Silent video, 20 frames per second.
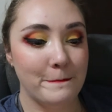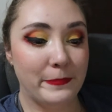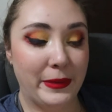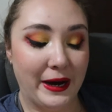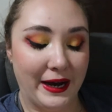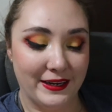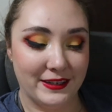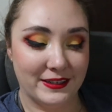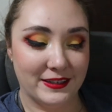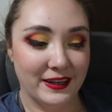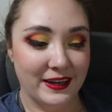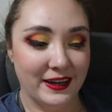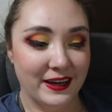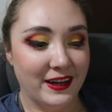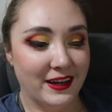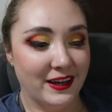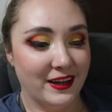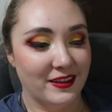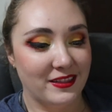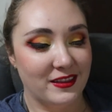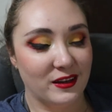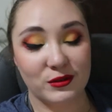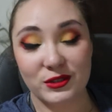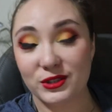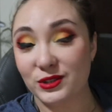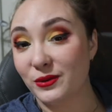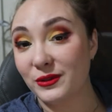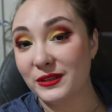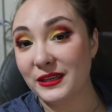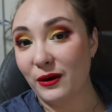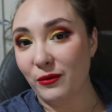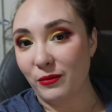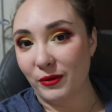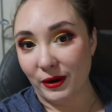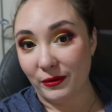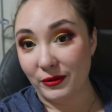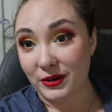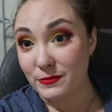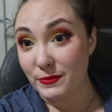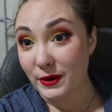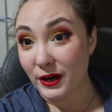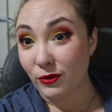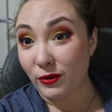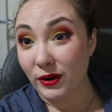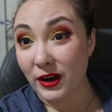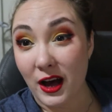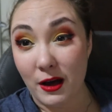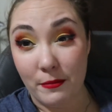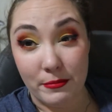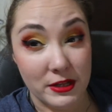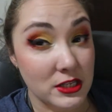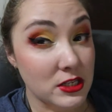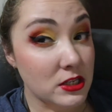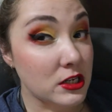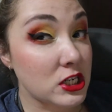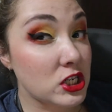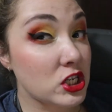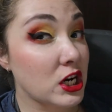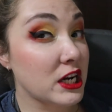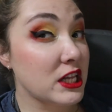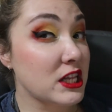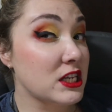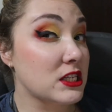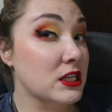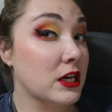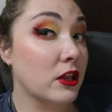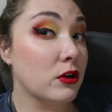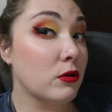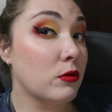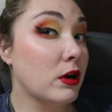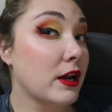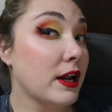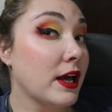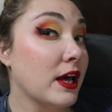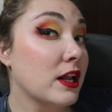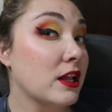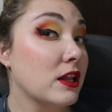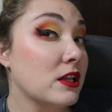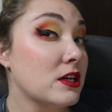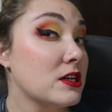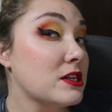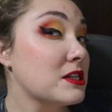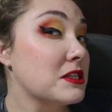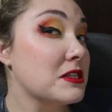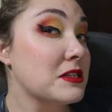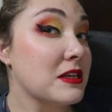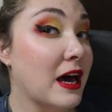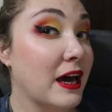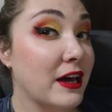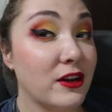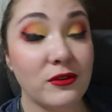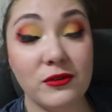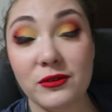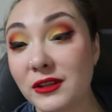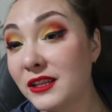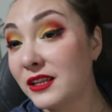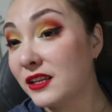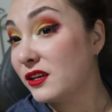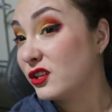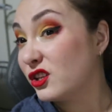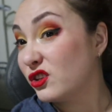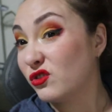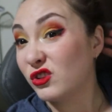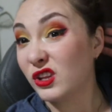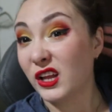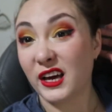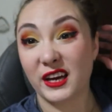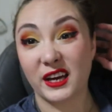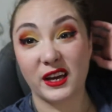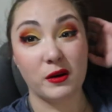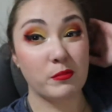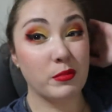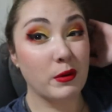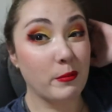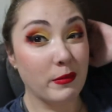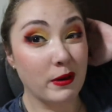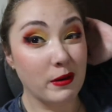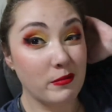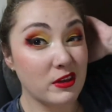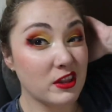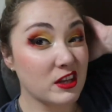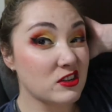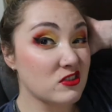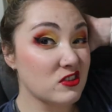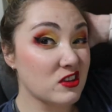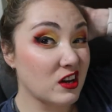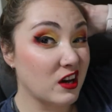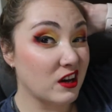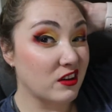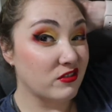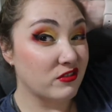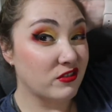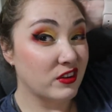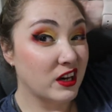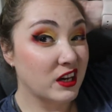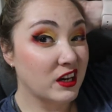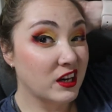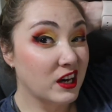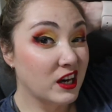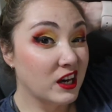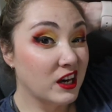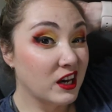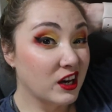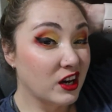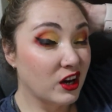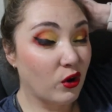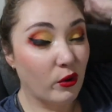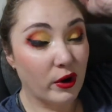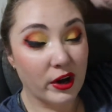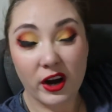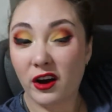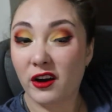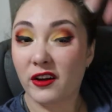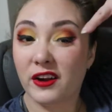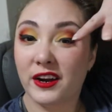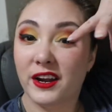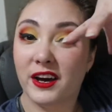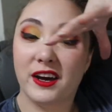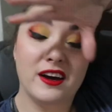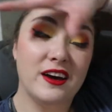But they were sold out when I went to pick one up, and so I tried this other one, and it looks, I don't, I don't like it, but maybe there's enough going on